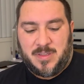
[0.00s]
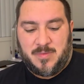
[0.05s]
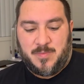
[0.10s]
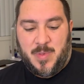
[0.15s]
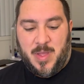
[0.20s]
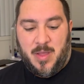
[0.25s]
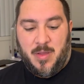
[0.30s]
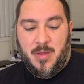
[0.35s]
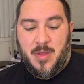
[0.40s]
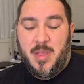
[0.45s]

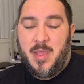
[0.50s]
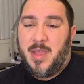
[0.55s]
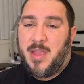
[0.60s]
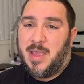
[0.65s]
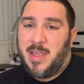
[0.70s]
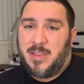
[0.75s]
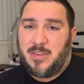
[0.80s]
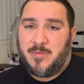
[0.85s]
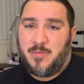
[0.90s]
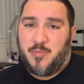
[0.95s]
spell
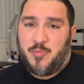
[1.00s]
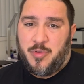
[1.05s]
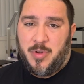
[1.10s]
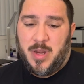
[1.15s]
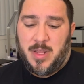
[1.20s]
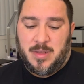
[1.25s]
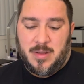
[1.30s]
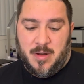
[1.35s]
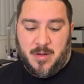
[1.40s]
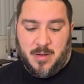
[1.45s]
is
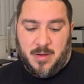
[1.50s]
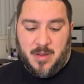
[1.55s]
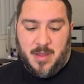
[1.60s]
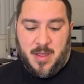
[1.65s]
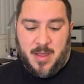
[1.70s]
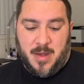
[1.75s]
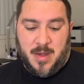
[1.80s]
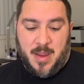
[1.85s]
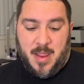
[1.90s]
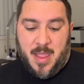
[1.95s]
pretty darn
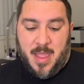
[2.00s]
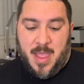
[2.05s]
good,